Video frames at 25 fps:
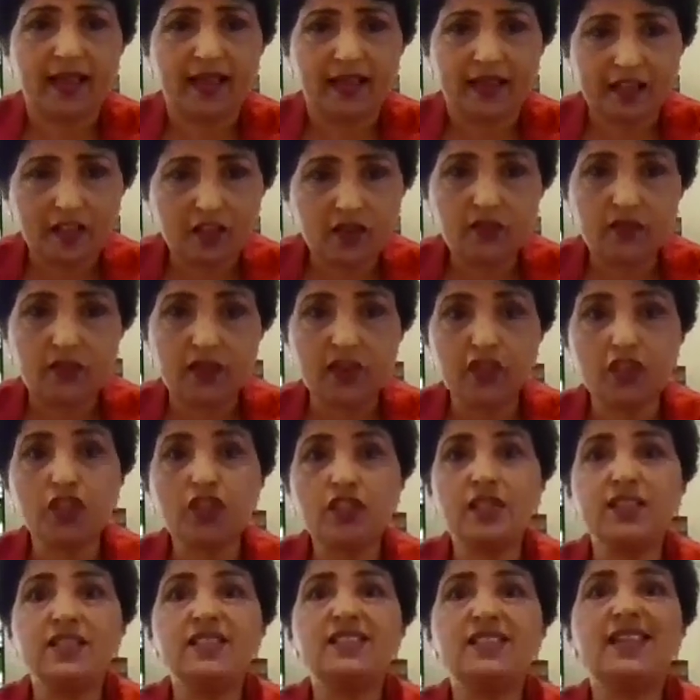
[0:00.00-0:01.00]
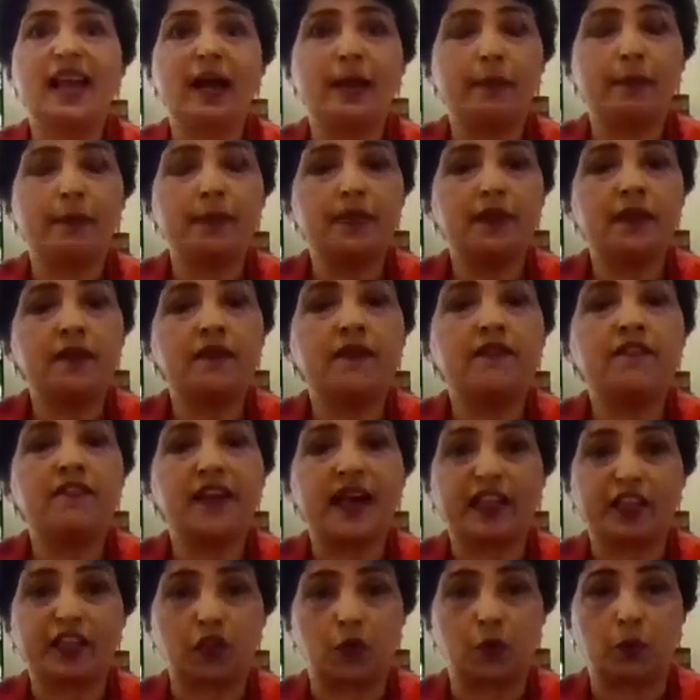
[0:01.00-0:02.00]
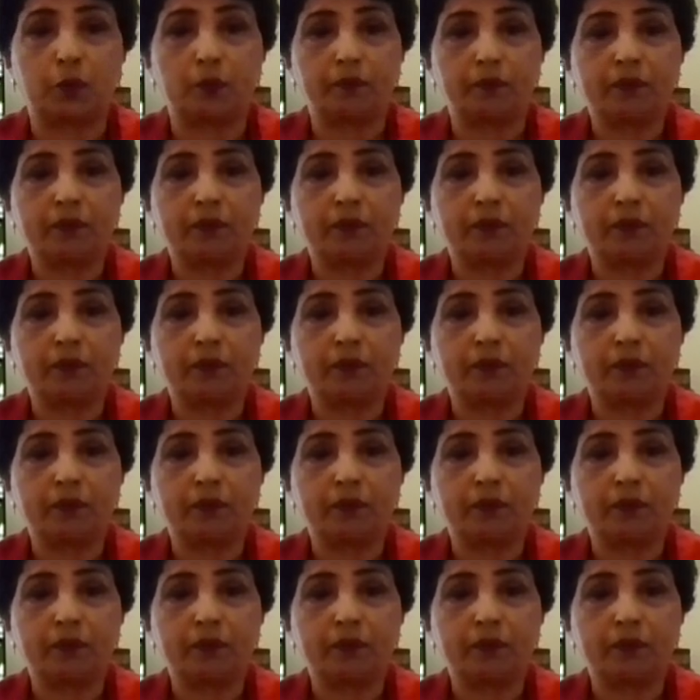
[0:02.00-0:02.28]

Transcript: Innovation doesn't happen in a vacuum.